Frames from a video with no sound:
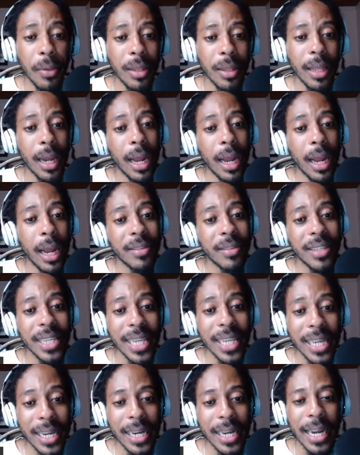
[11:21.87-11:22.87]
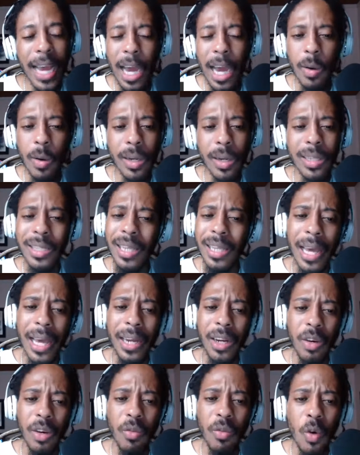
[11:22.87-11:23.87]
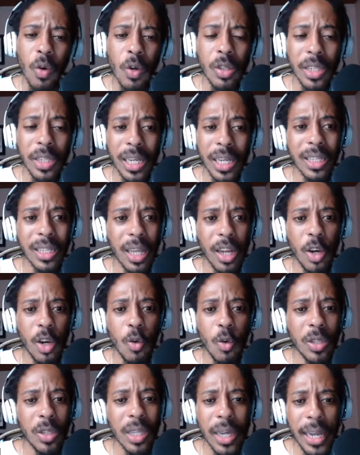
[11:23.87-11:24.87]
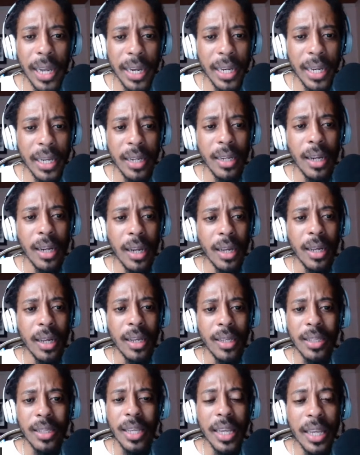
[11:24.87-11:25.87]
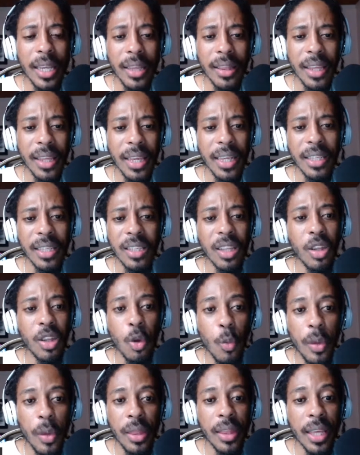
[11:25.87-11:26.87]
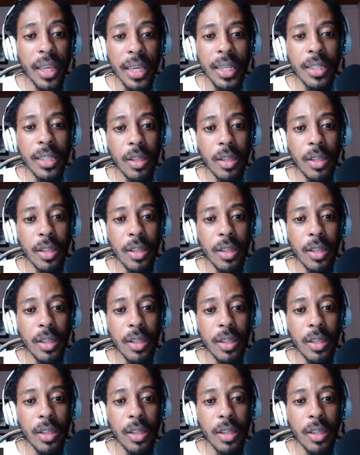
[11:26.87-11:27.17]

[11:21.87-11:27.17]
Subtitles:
that I've seen now on the side of the road just hallucinating, seeing things and doing things.